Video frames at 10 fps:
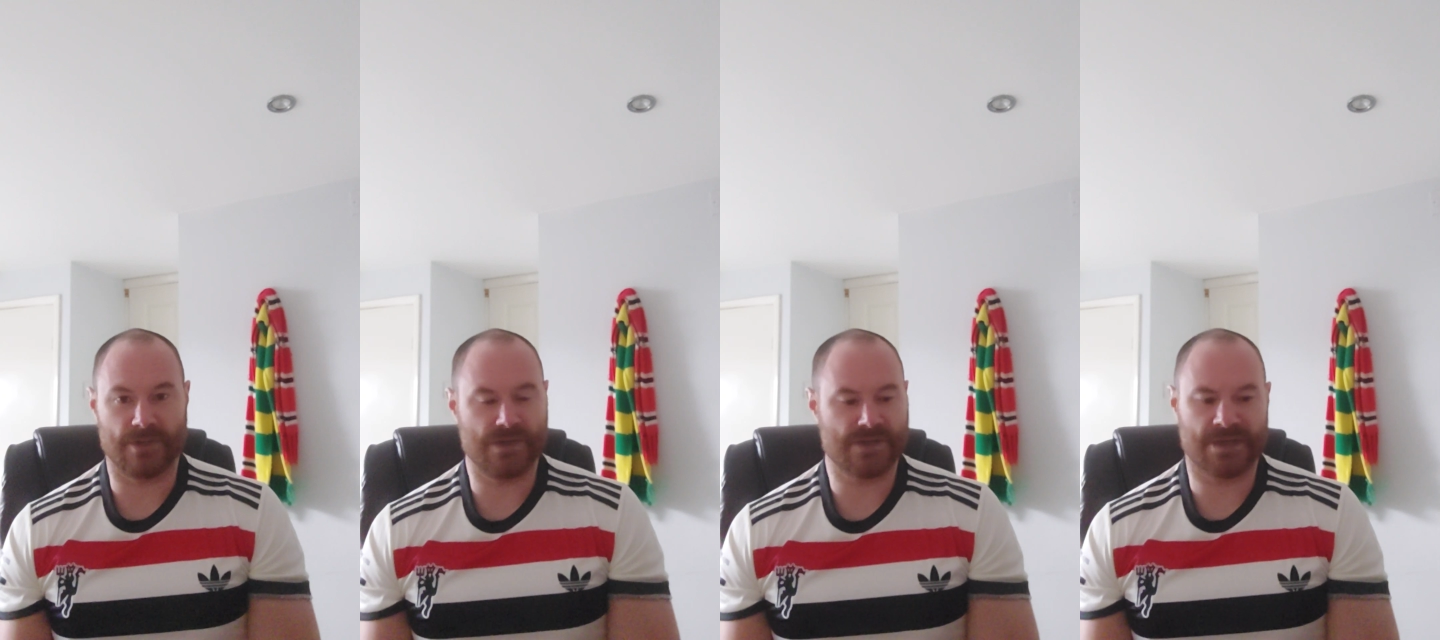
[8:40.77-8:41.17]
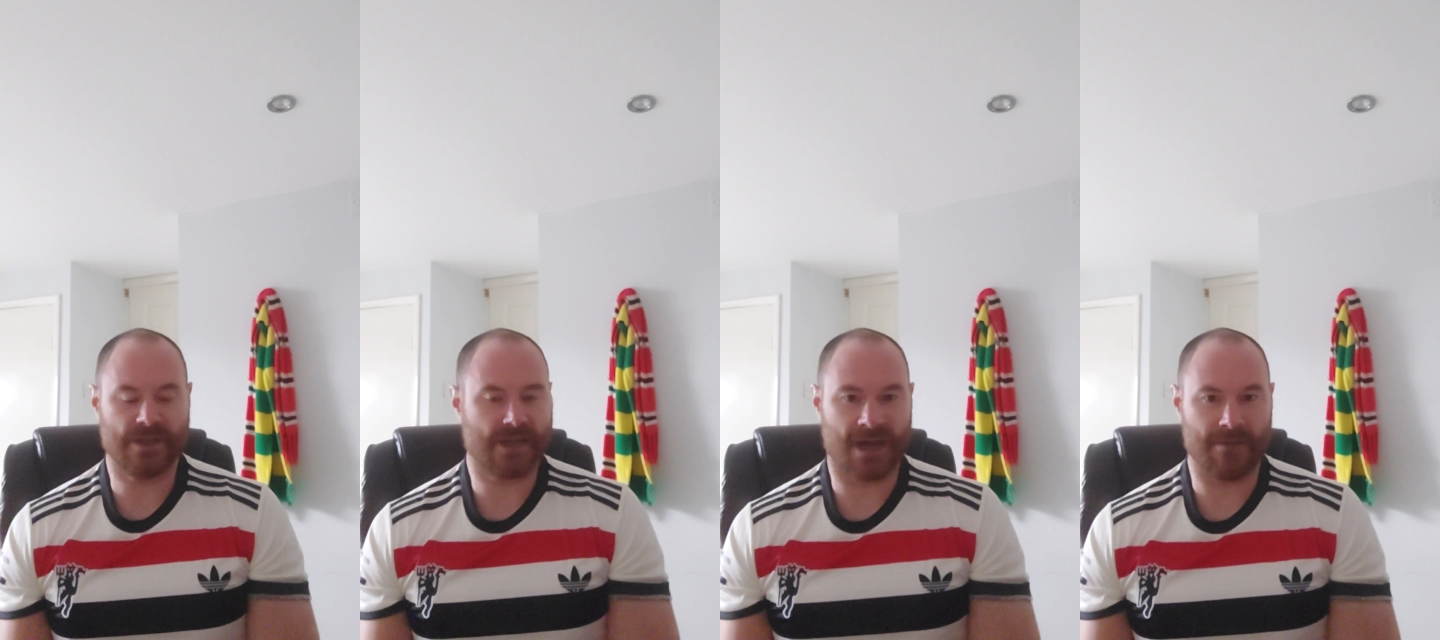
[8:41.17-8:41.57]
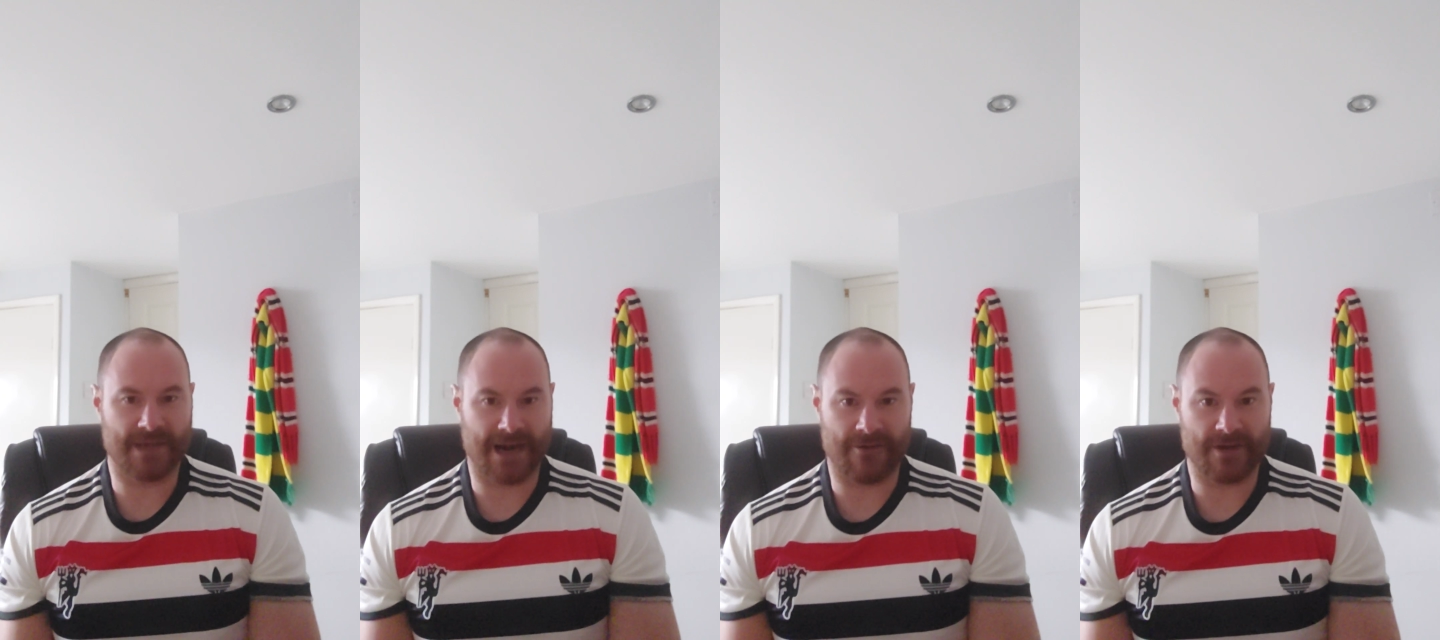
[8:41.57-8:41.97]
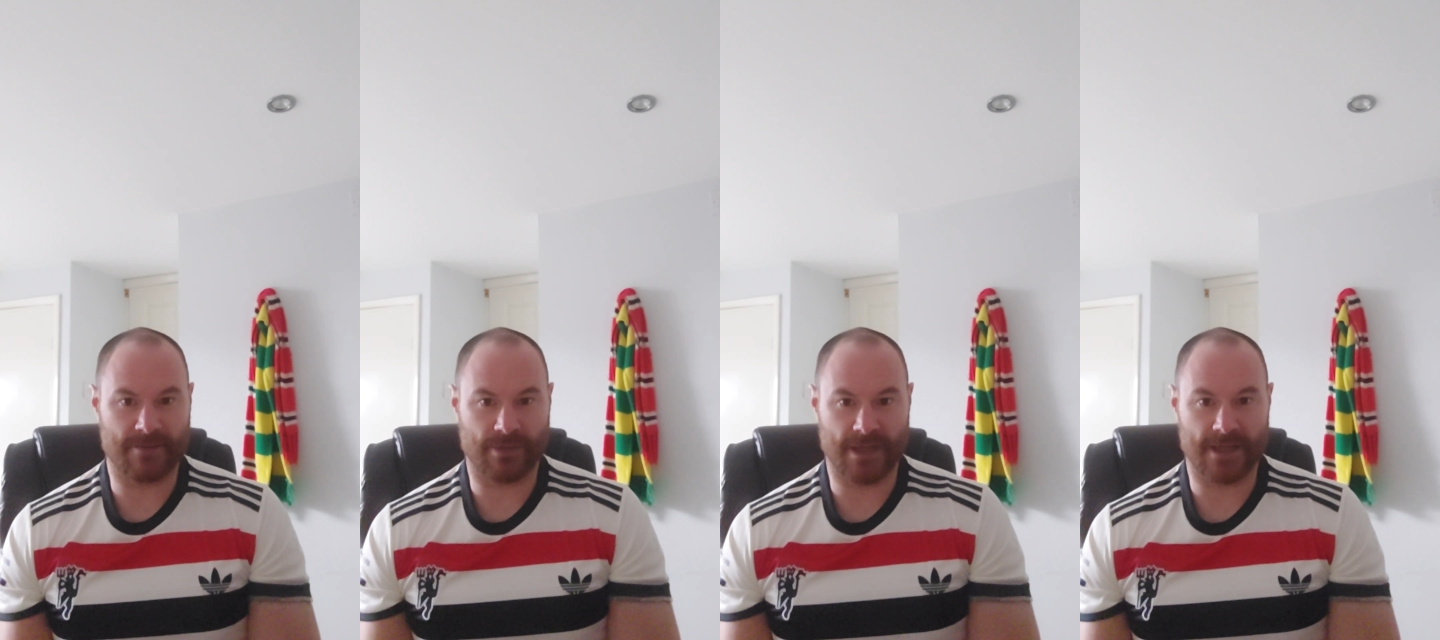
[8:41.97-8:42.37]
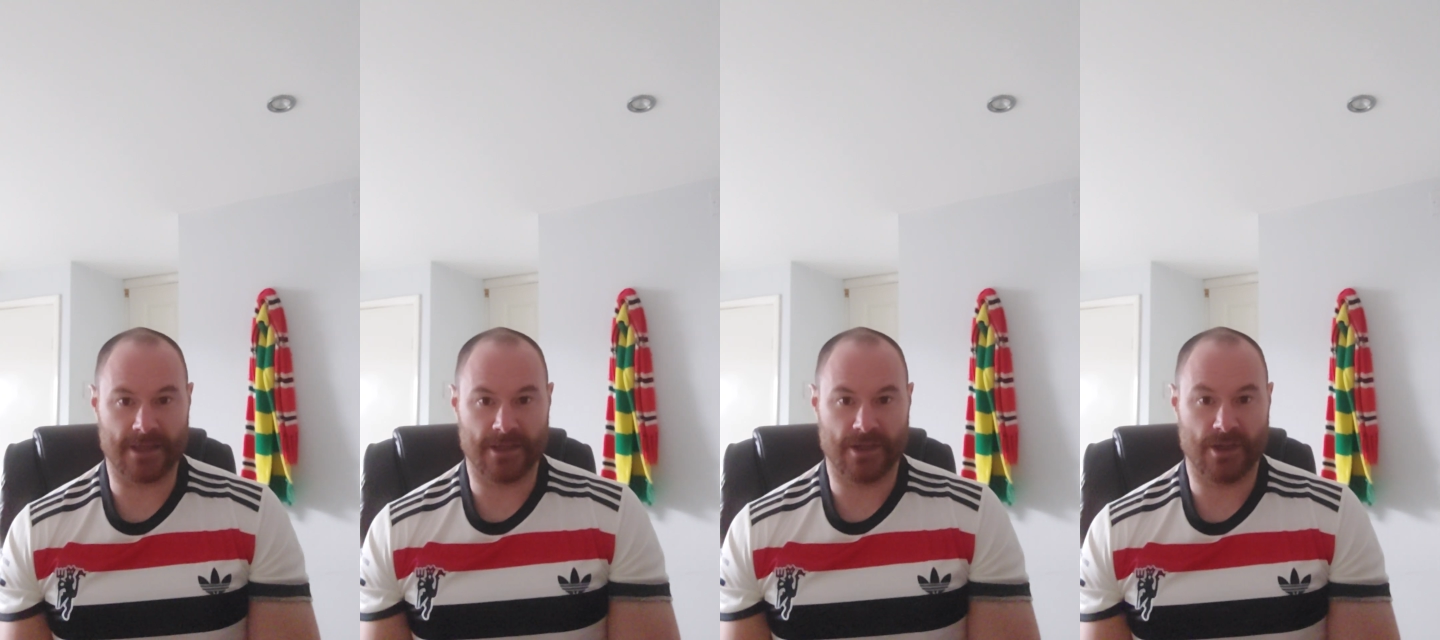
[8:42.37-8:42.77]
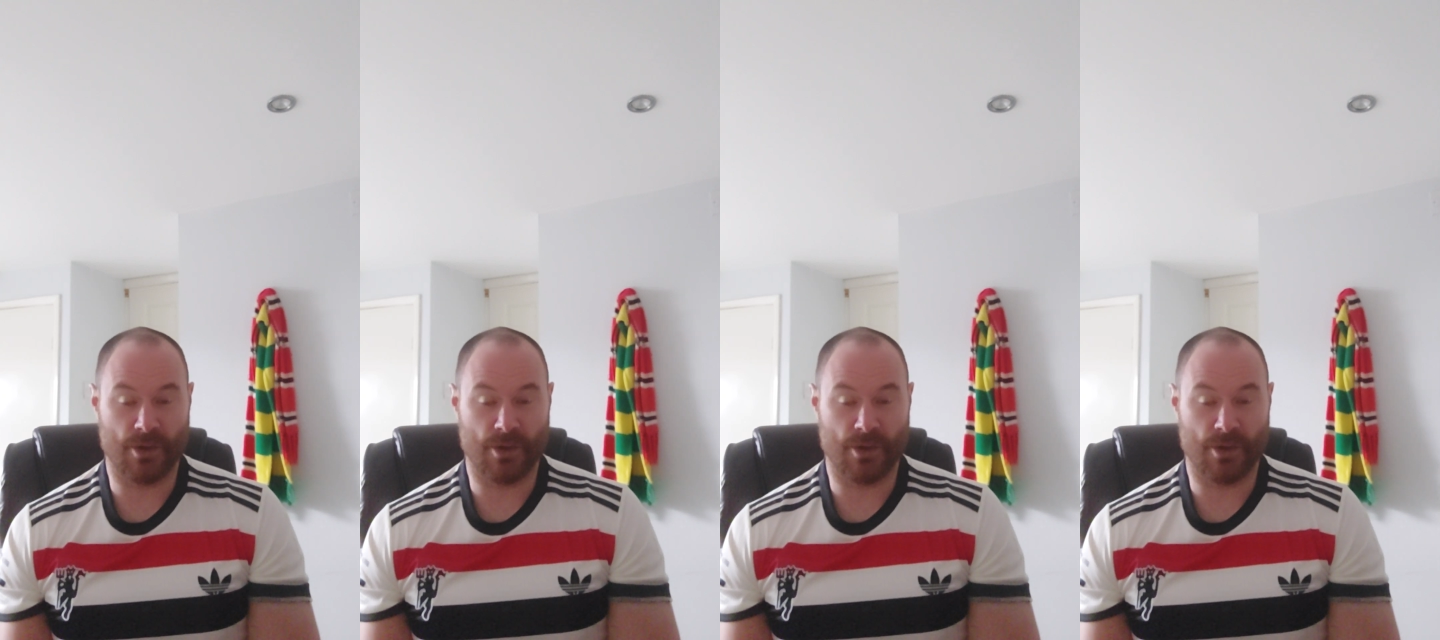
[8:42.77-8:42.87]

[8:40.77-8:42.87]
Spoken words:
you certainly can't be carrying a player who